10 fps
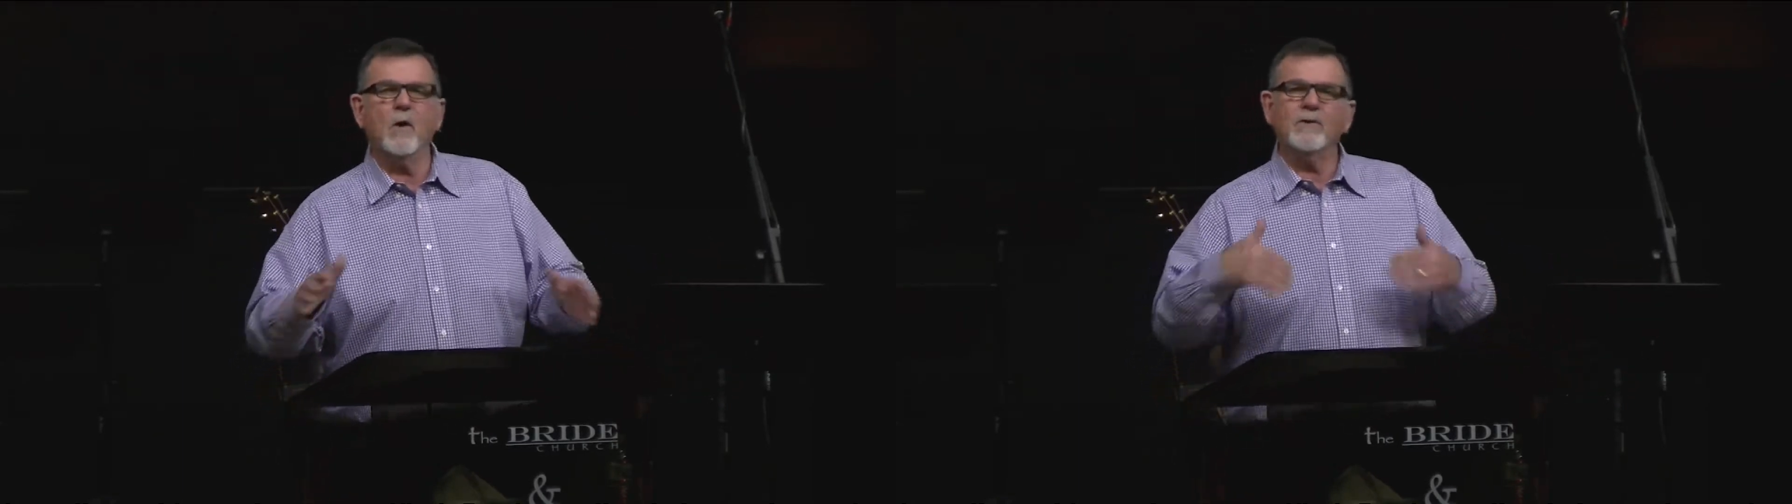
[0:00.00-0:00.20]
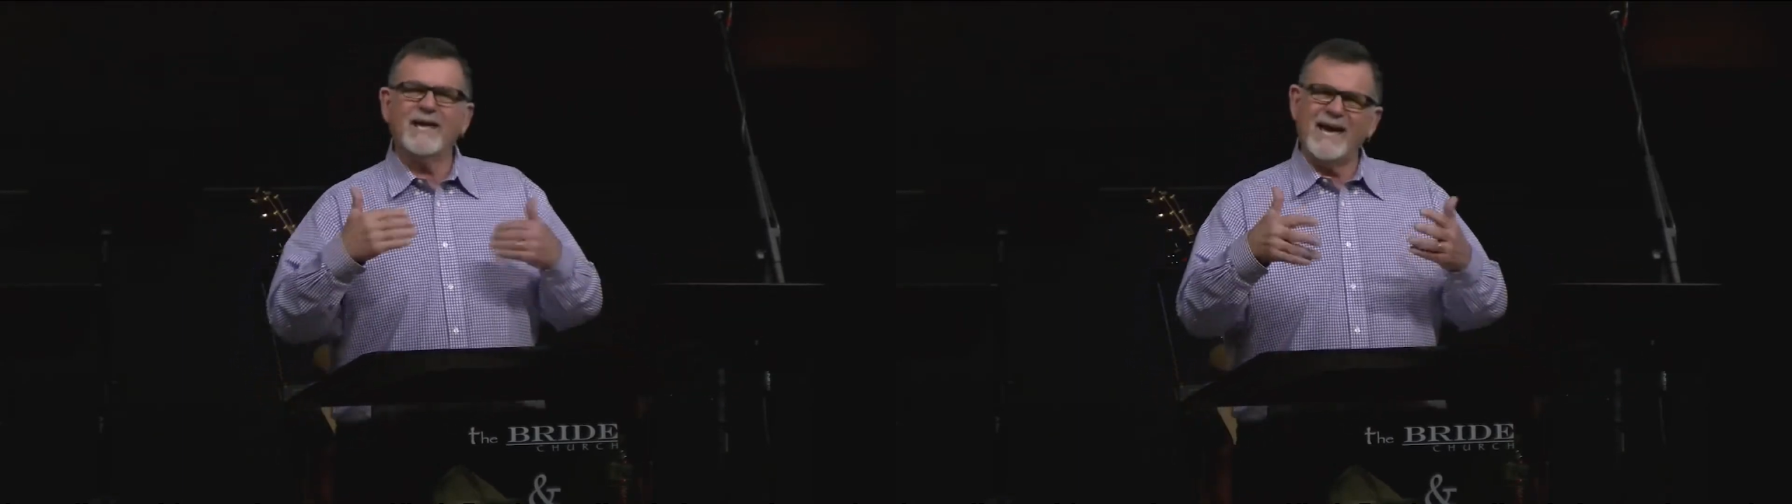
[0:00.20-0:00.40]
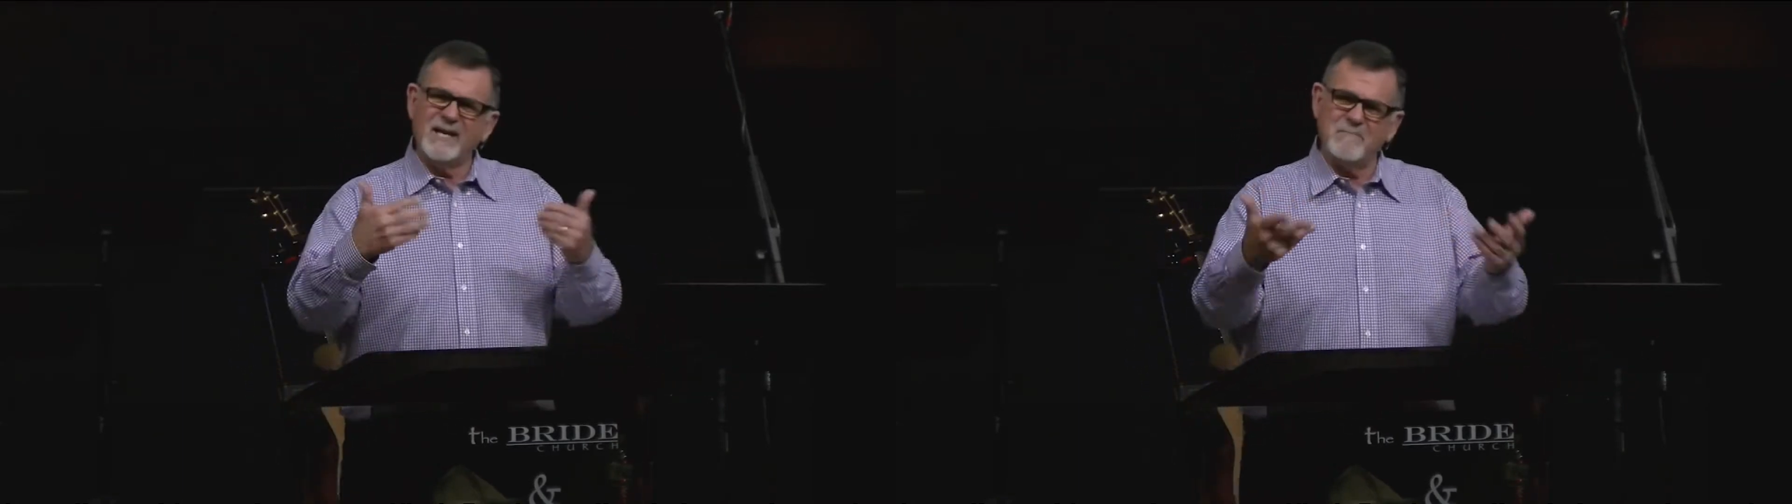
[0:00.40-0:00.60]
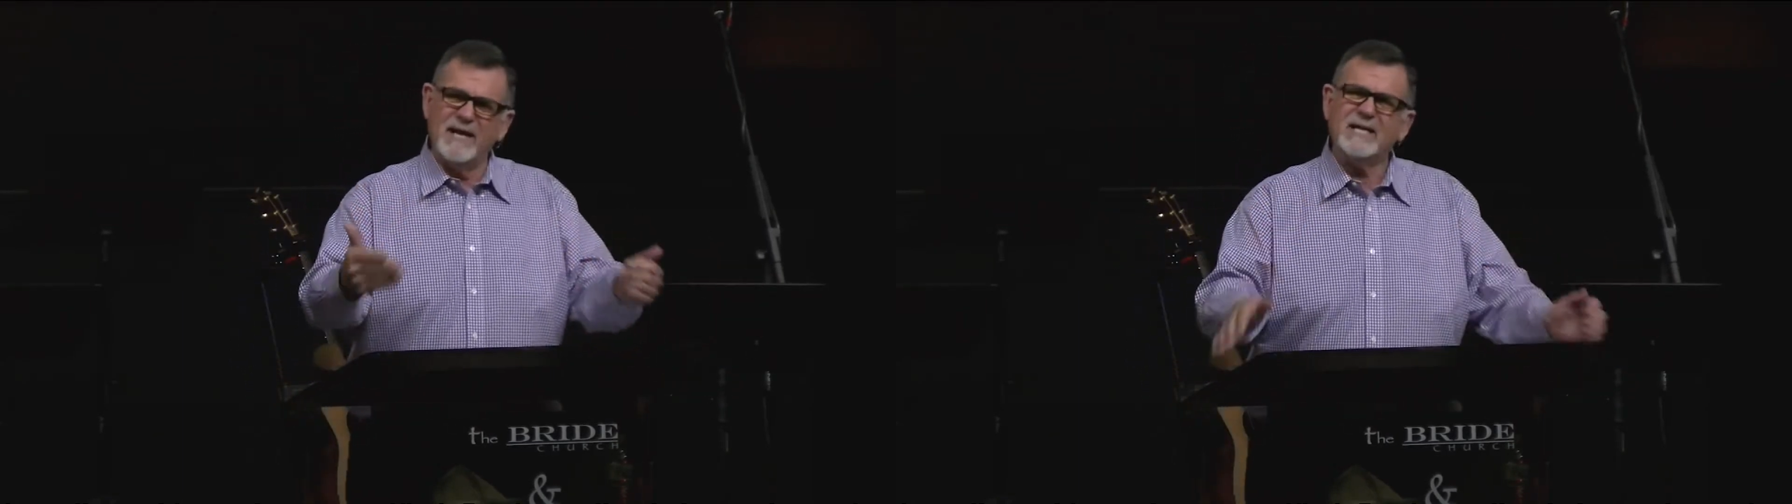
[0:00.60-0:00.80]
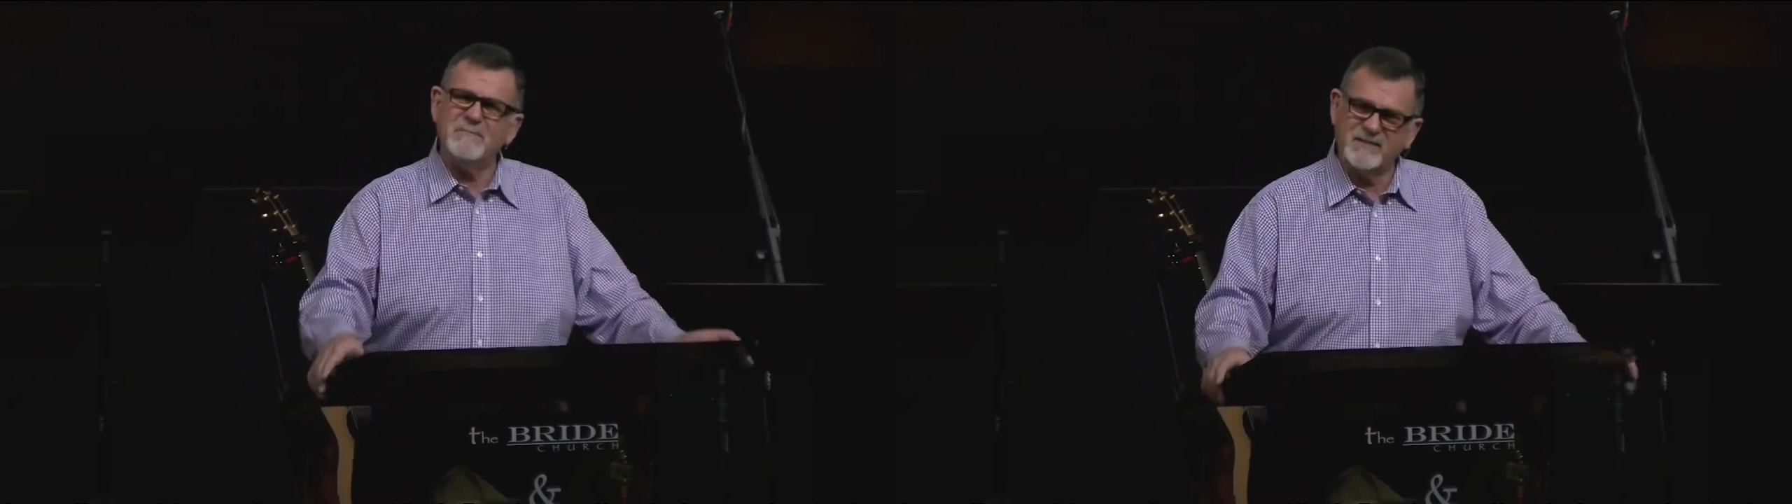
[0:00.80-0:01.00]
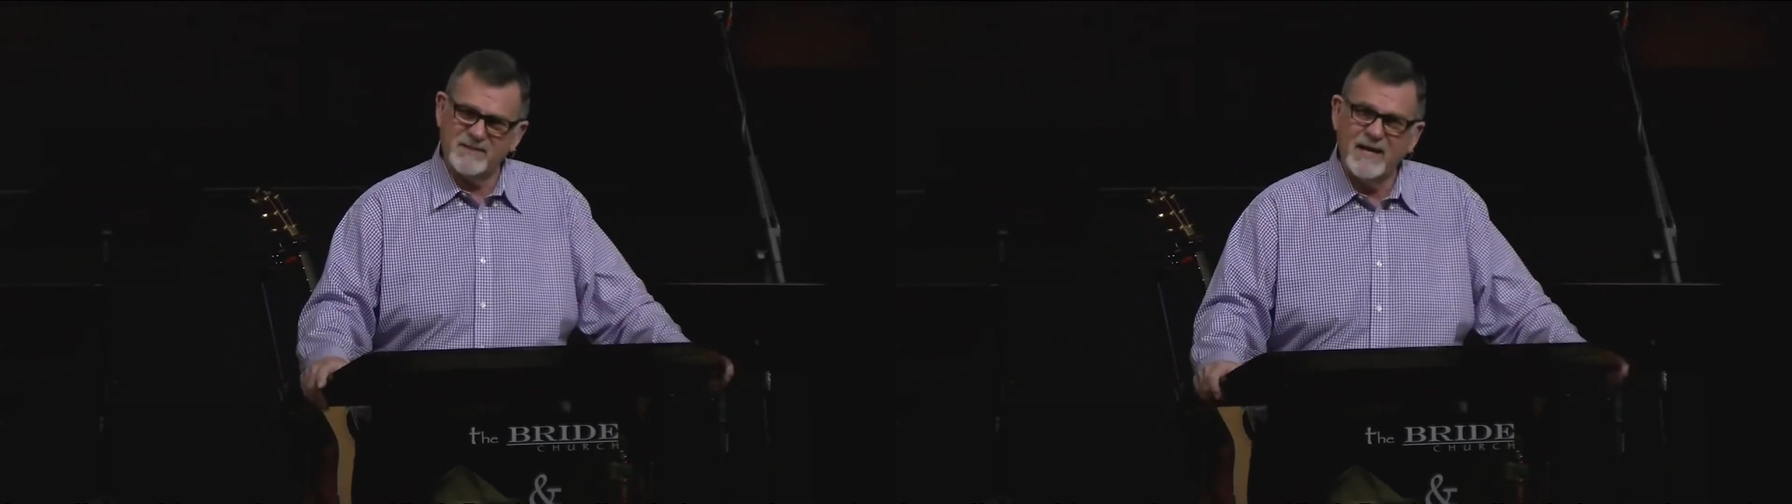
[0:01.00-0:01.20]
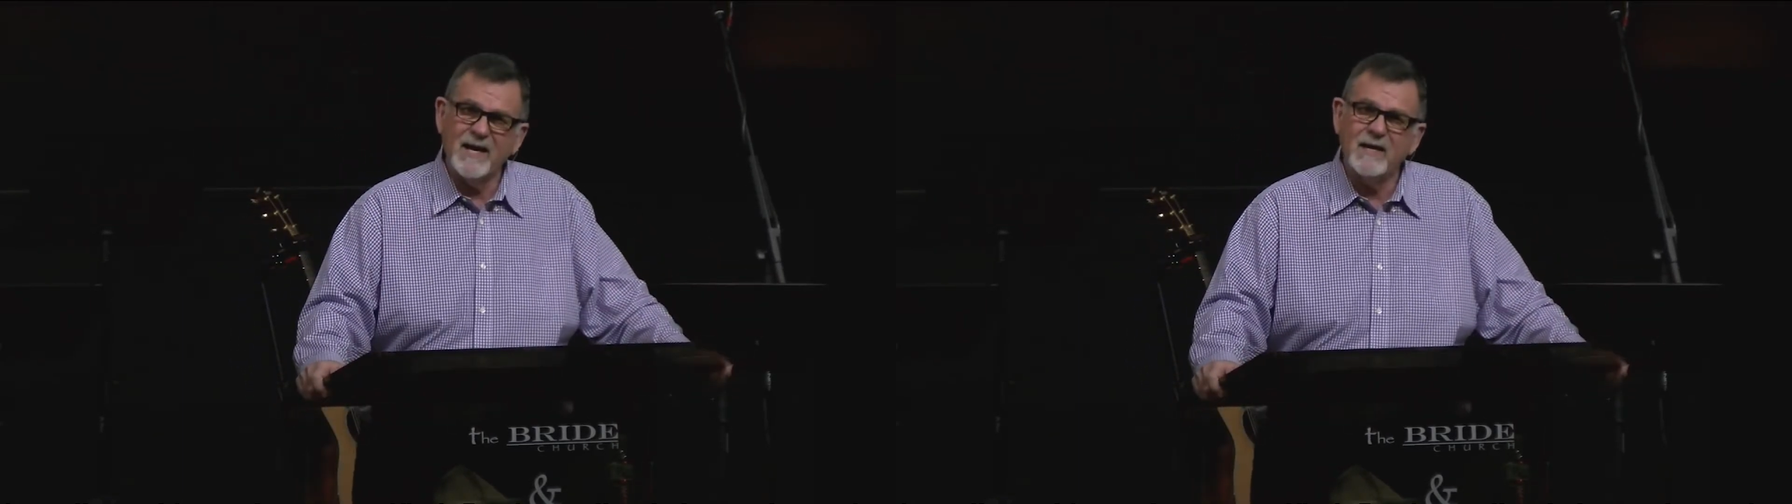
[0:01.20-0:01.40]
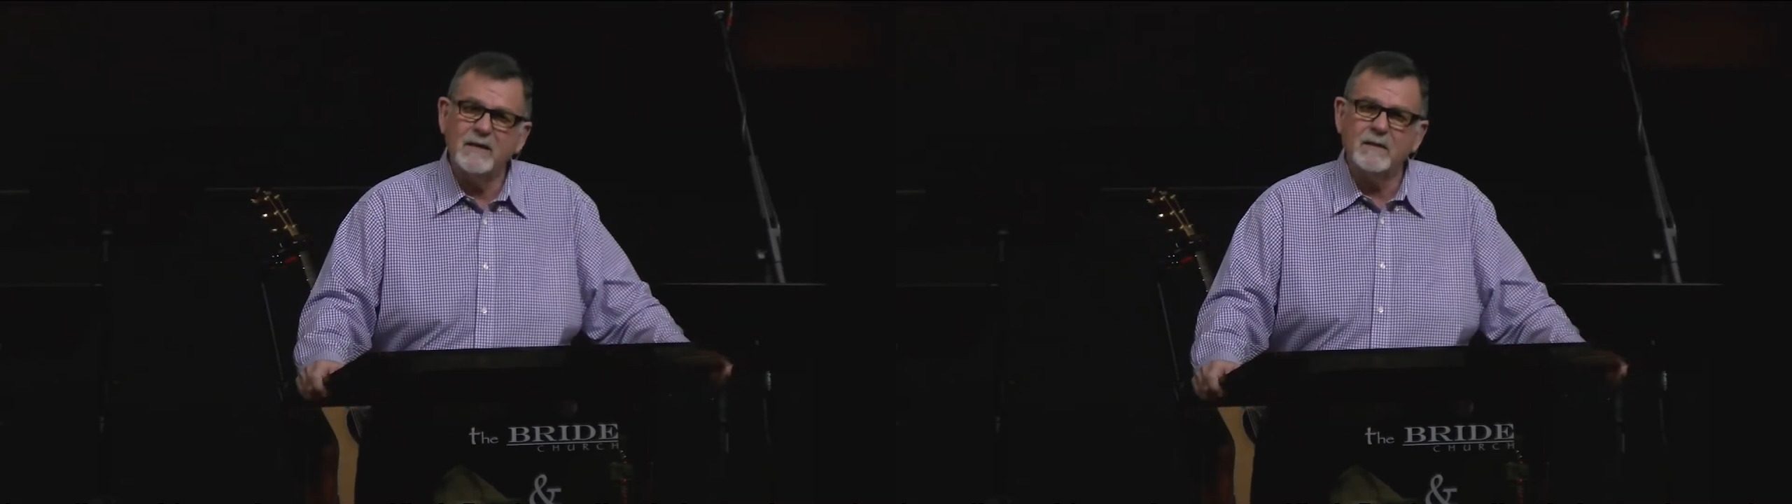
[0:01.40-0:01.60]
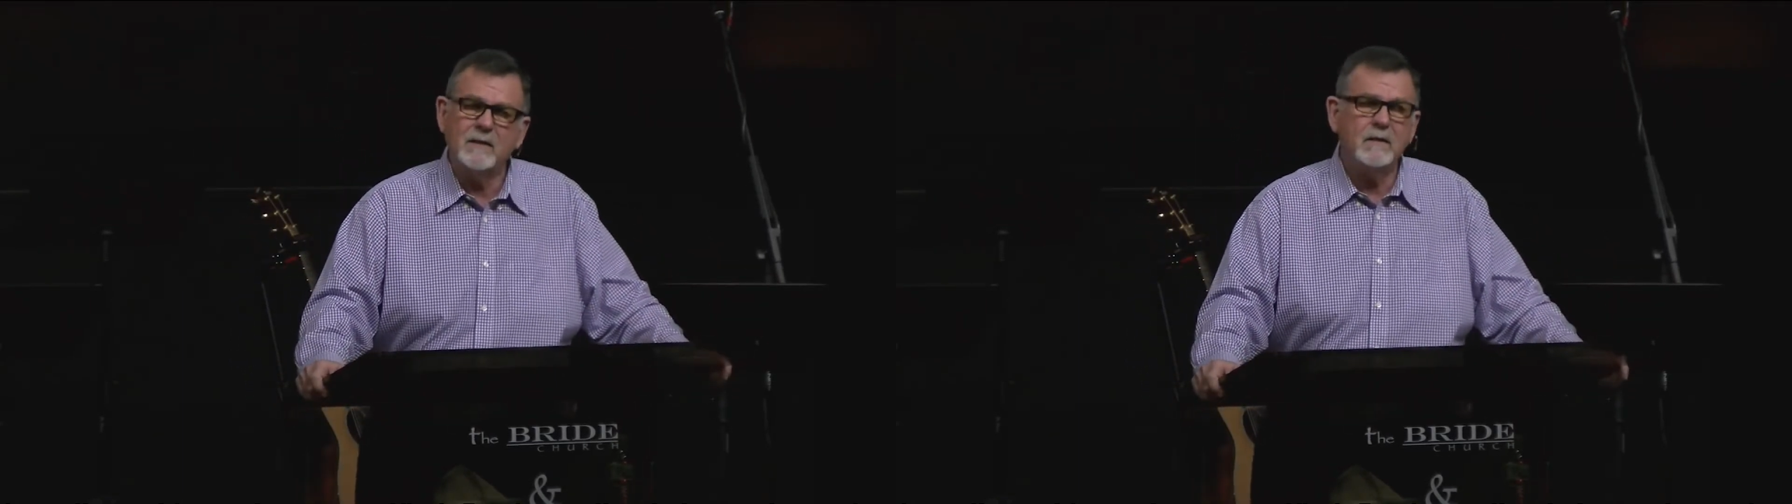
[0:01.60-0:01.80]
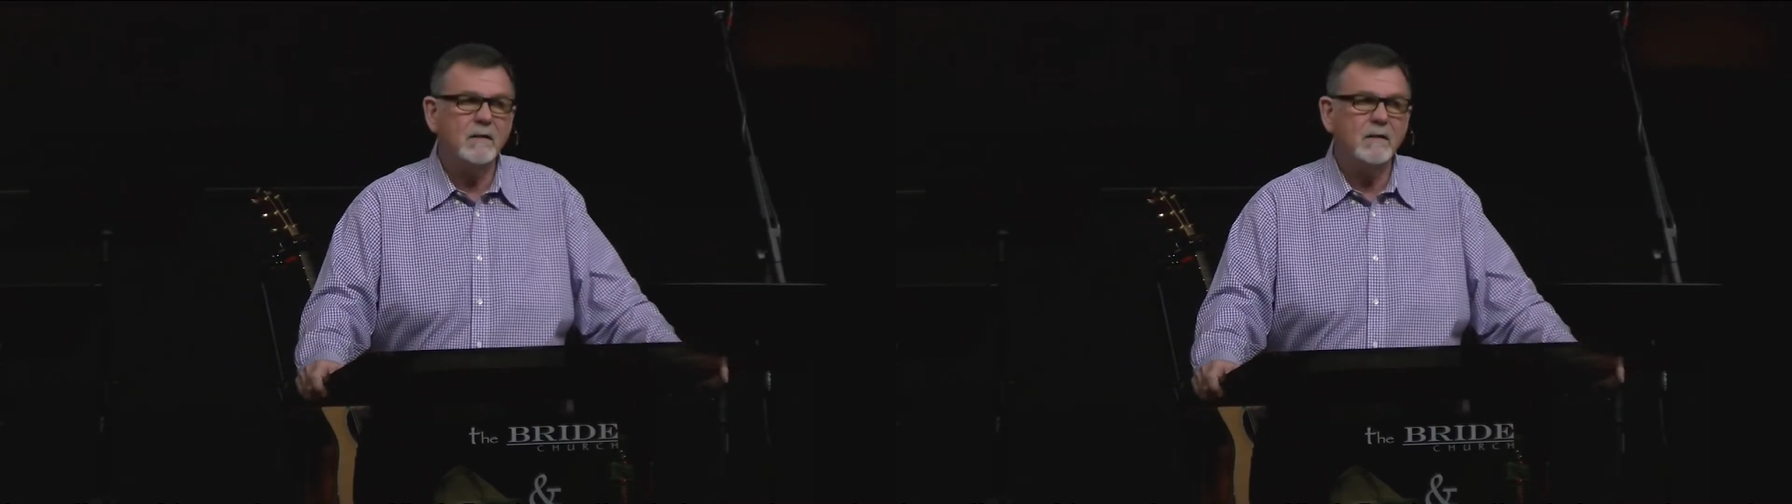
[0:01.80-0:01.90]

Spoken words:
okay to make a mistake.